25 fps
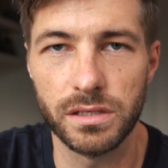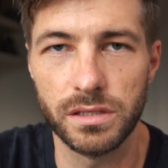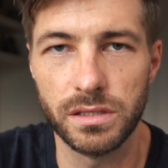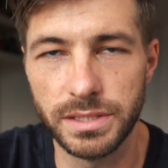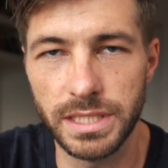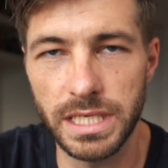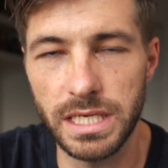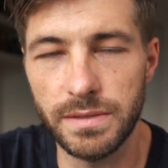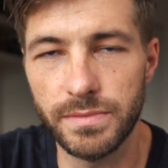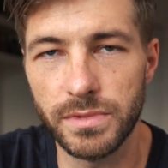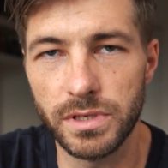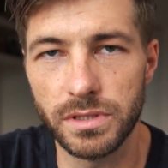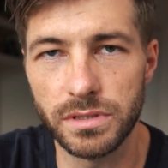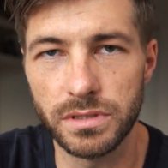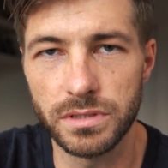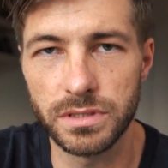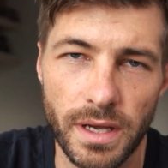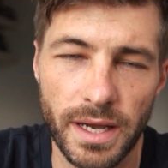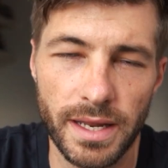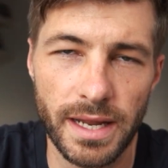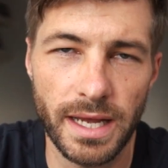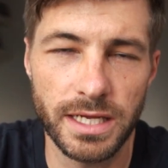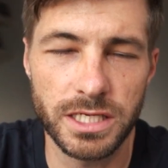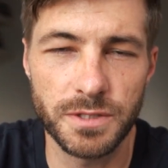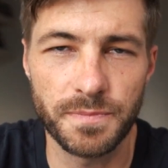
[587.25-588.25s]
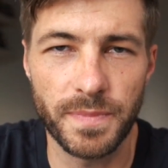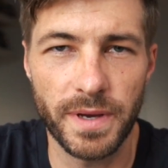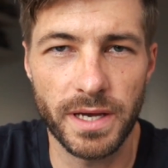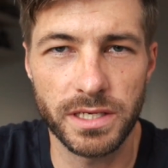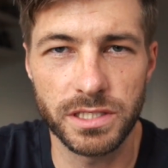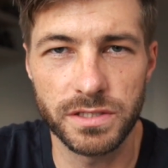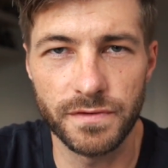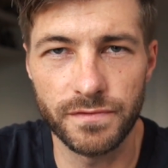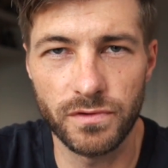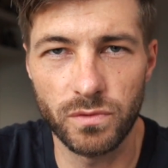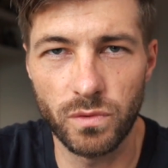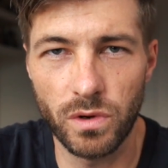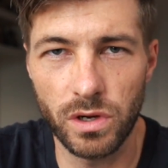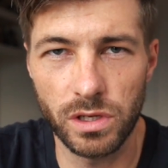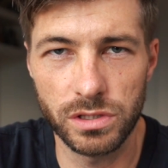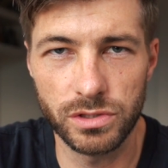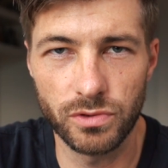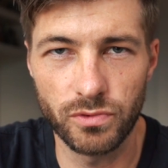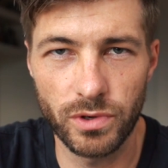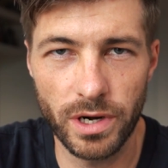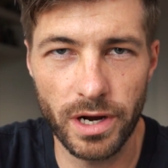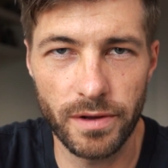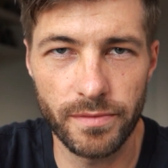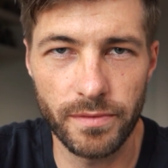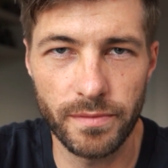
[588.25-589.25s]
demons and aspects of the world
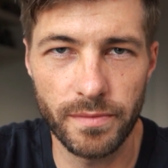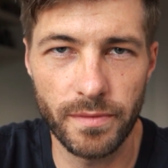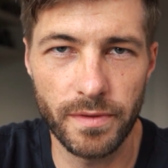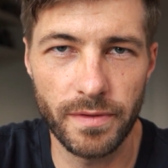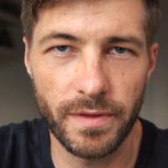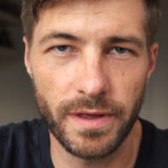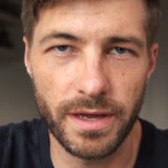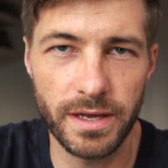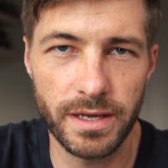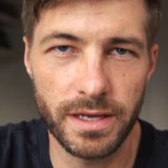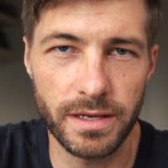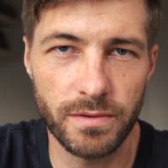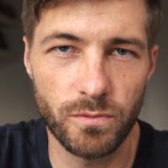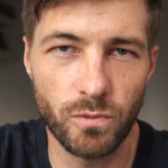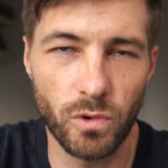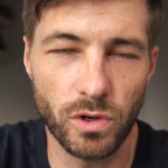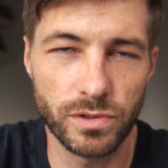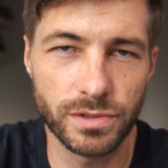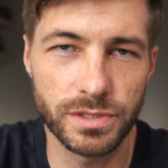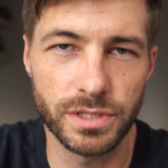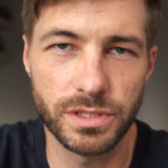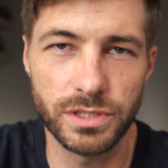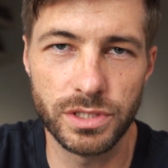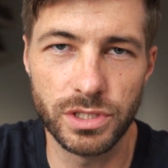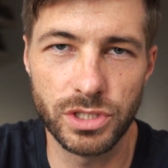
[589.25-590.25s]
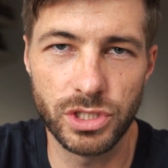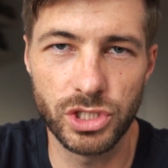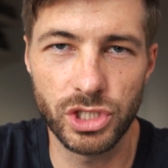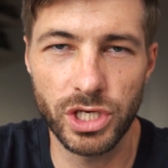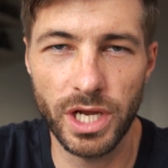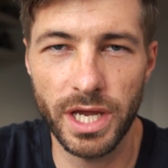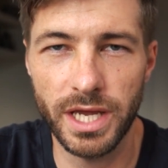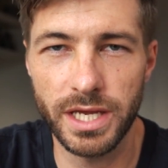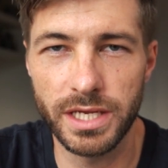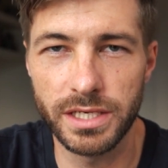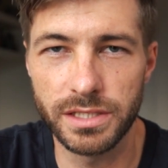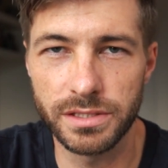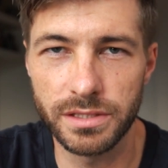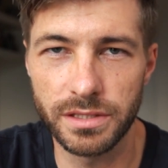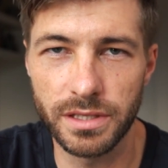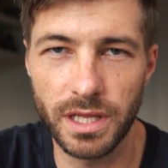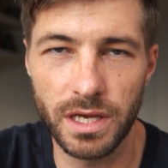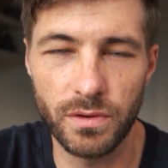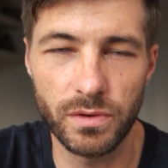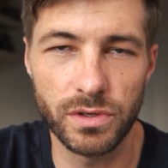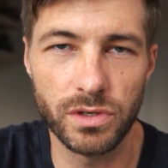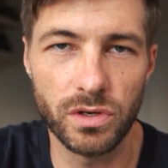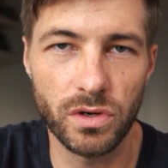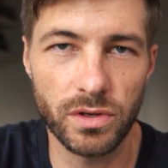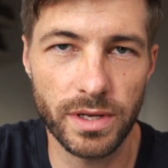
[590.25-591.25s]
around them that they wanted to change, that they
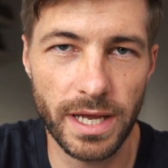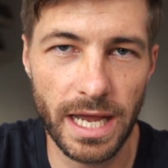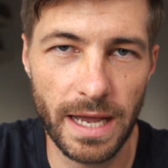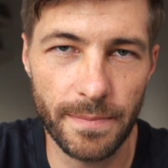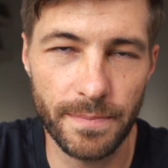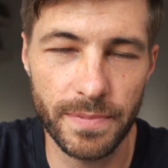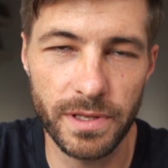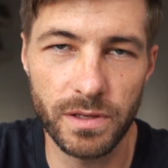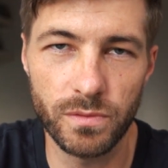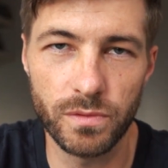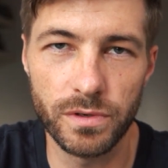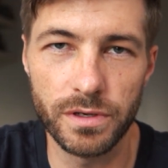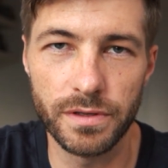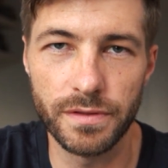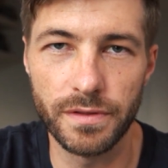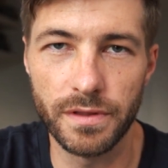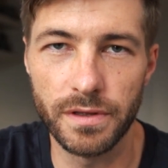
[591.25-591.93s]
were not happy with,